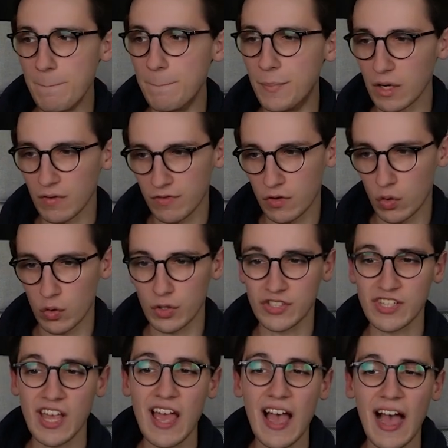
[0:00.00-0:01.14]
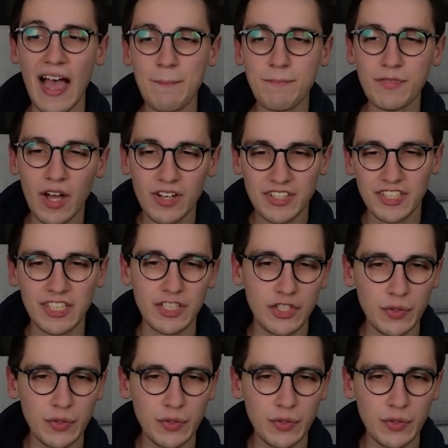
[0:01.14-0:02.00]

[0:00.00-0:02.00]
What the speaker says: But of course, I'm not going